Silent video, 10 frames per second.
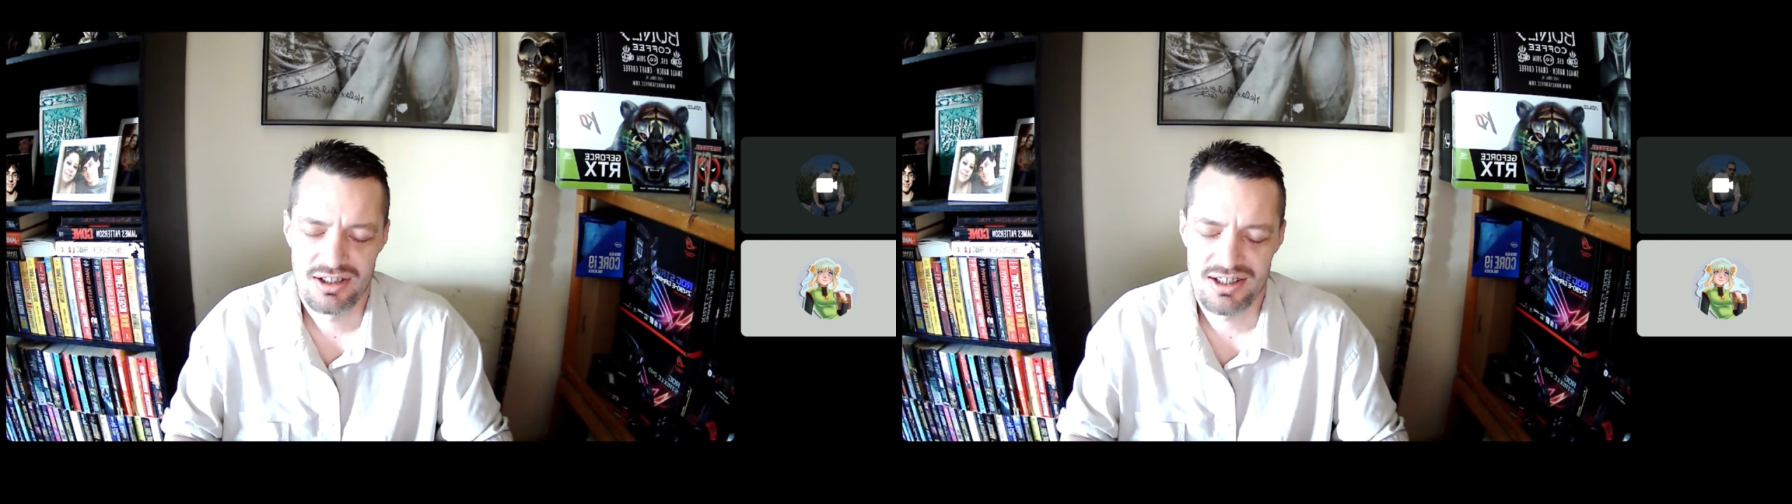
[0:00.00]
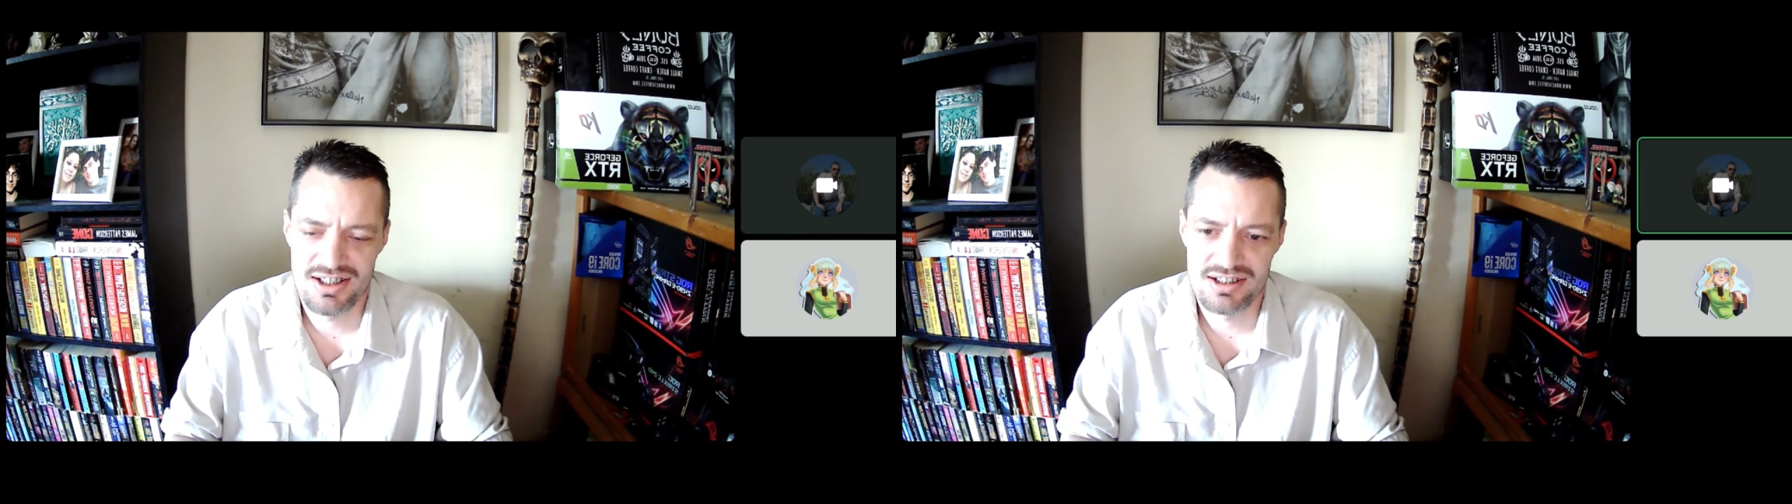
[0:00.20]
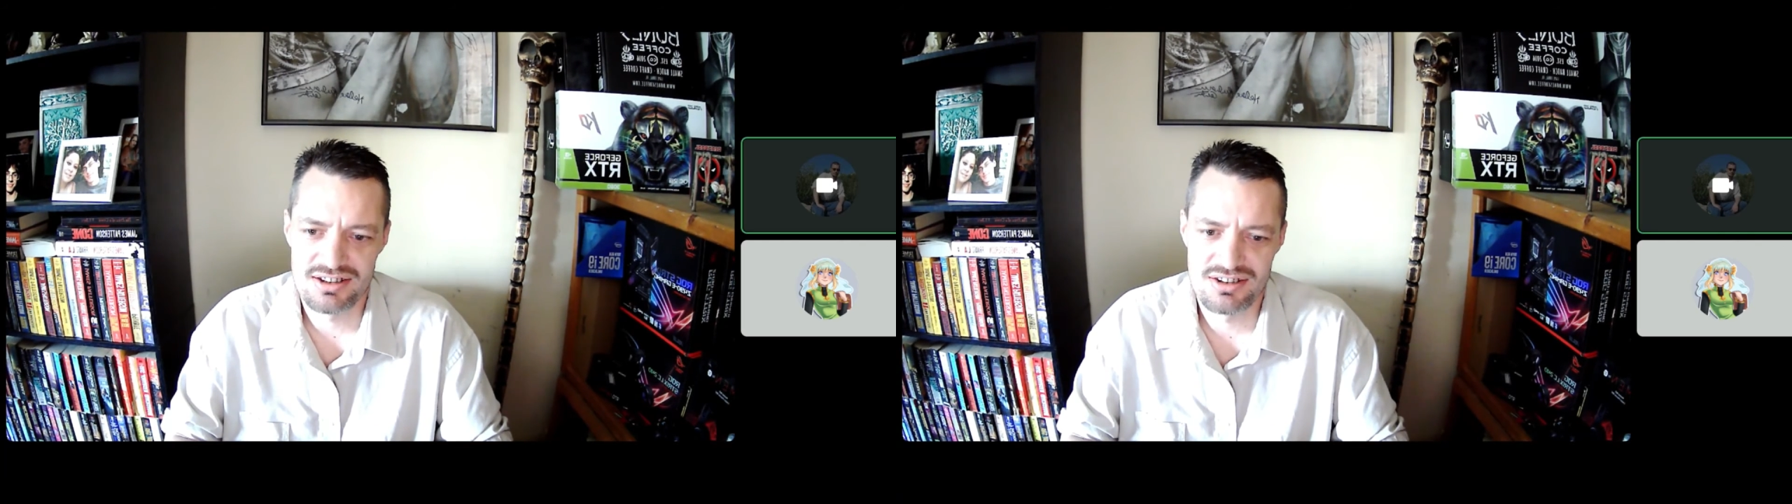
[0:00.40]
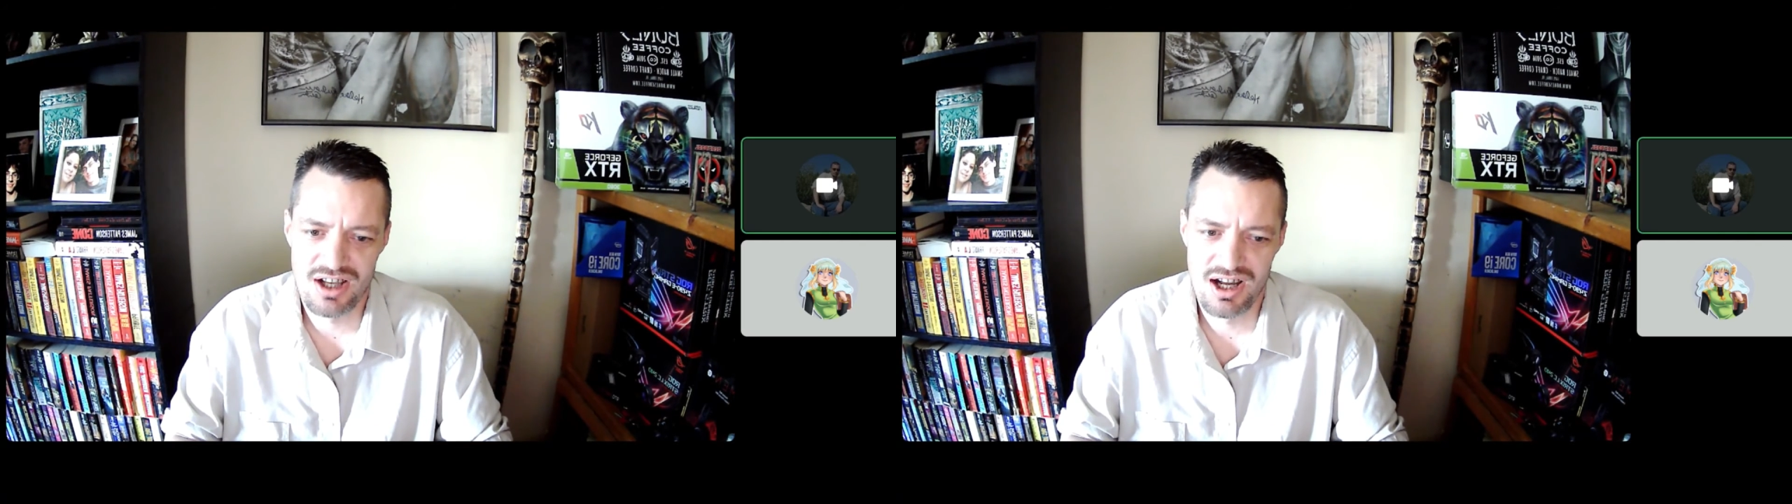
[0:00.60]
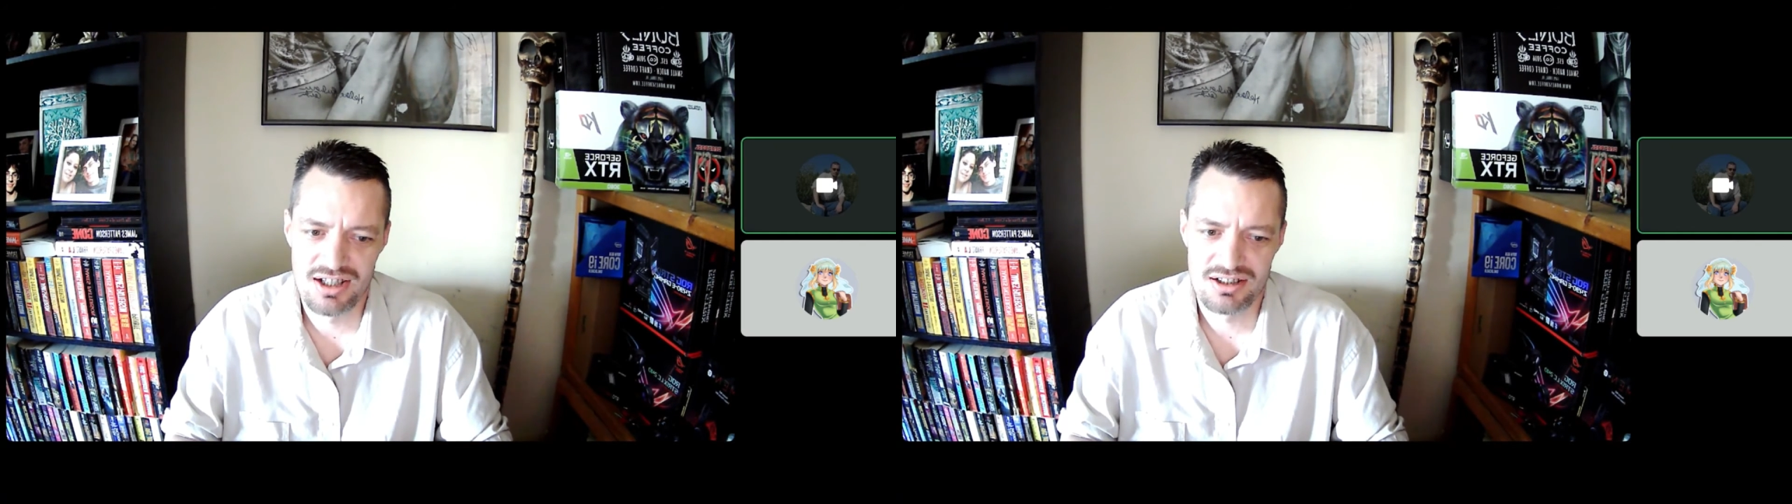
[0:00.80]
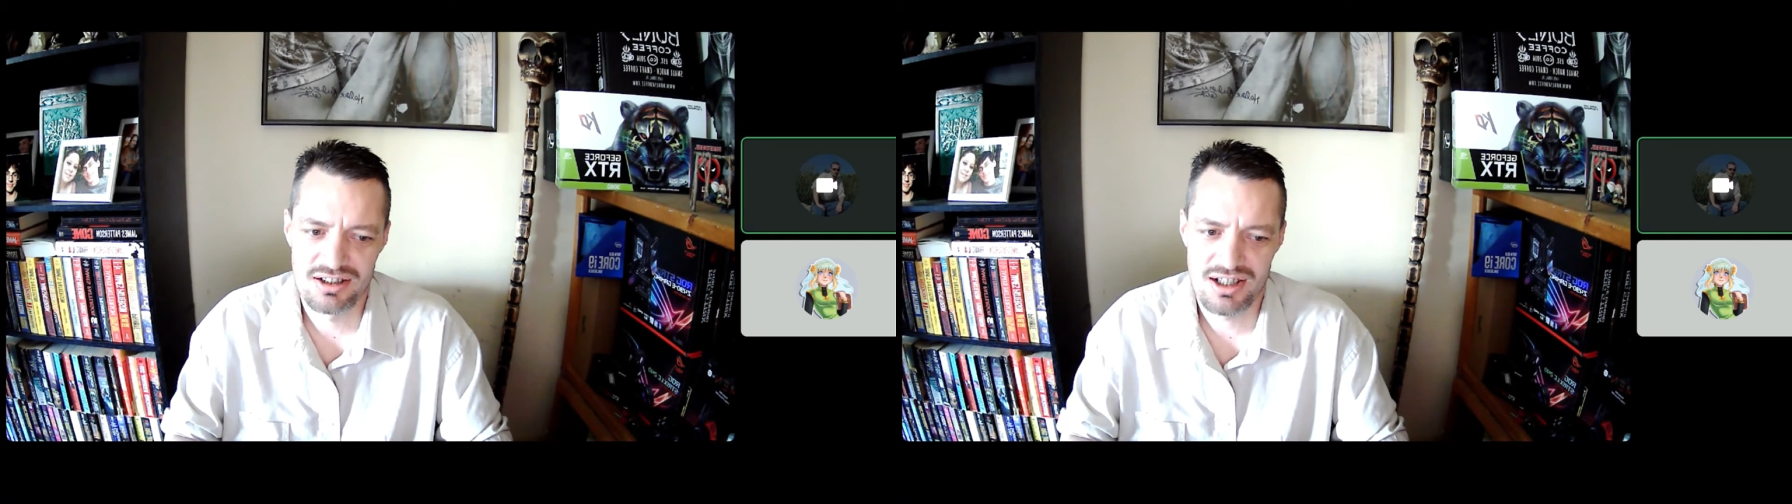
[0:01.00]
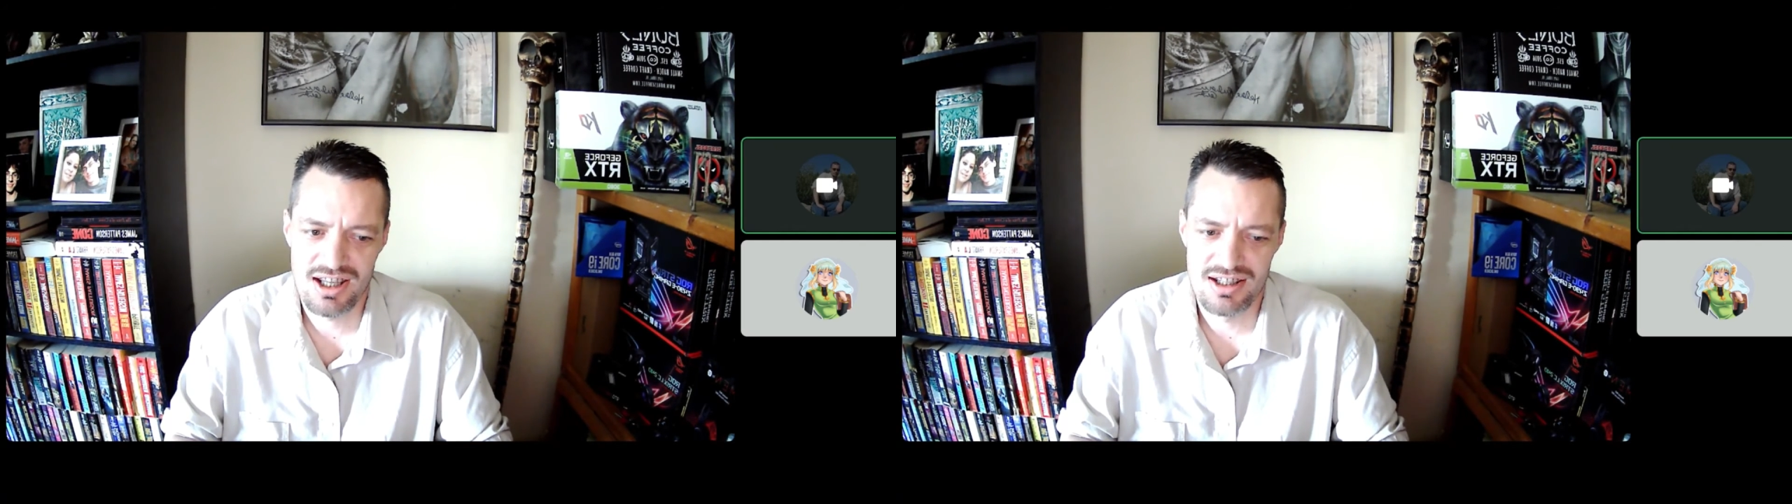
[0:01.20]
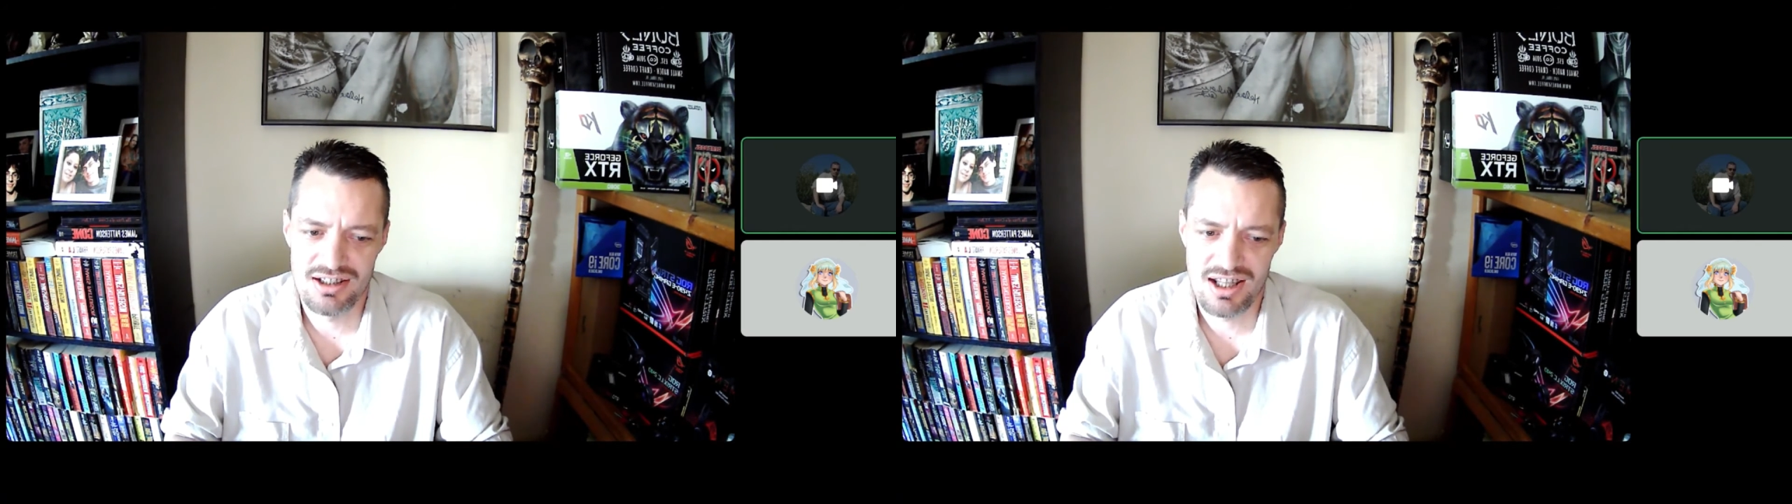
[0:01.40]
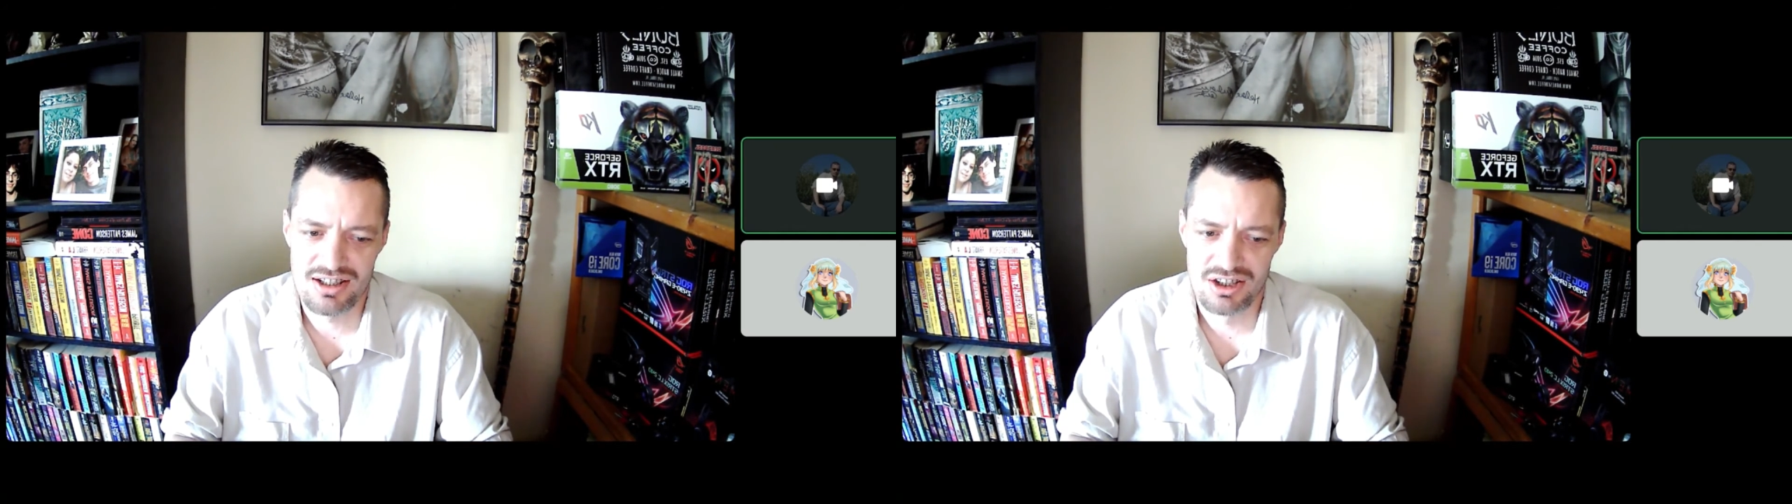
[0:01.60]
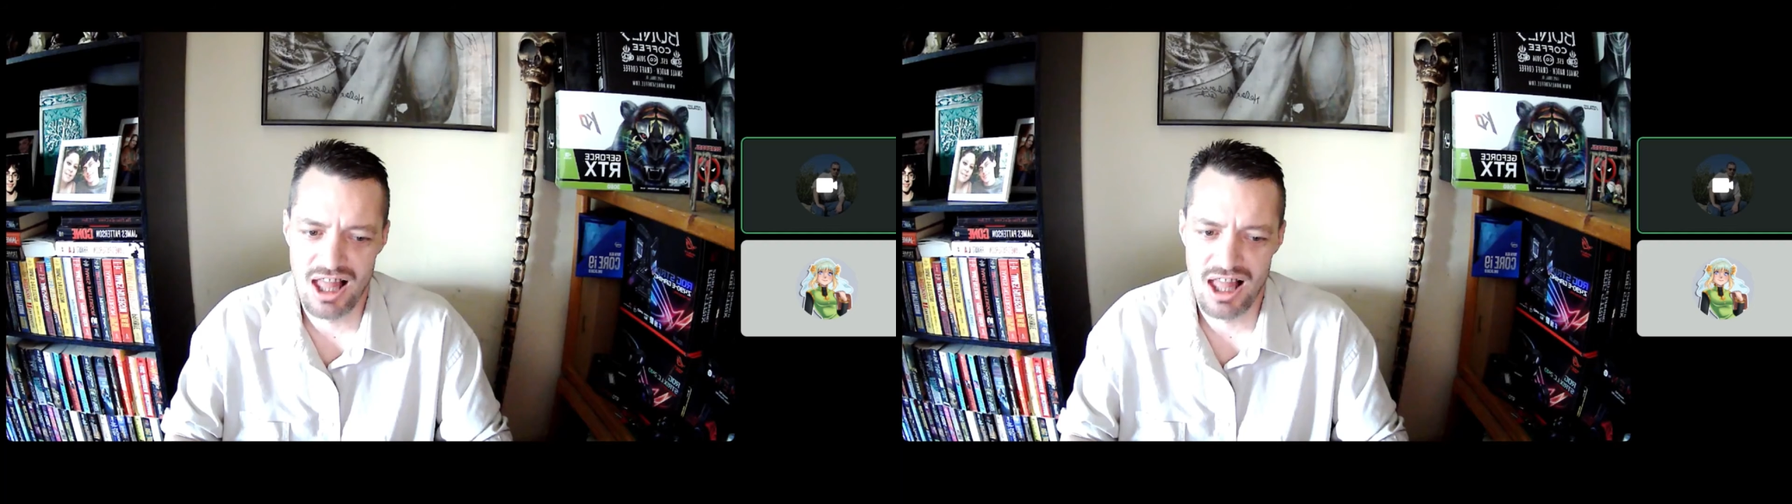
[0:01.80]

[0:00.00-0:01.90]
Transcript: he had done in